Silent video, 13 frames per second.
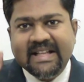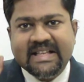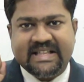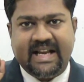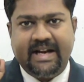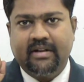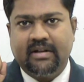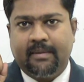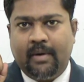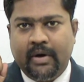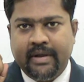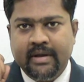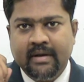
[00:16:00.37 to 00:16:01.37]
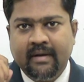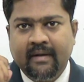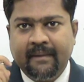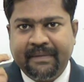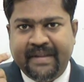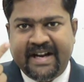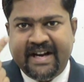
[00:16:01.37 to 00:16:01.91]
inside the body.
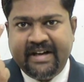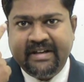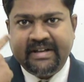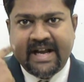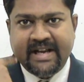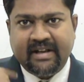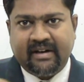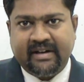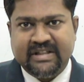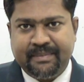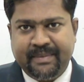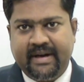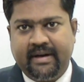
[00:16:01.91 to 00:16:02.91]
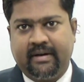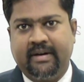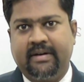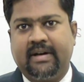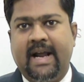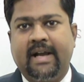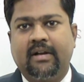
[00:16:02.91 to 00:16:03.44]
Then entire
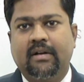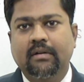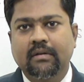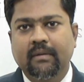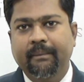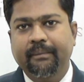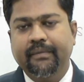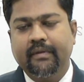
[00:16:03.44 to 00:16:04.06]
respiratory tract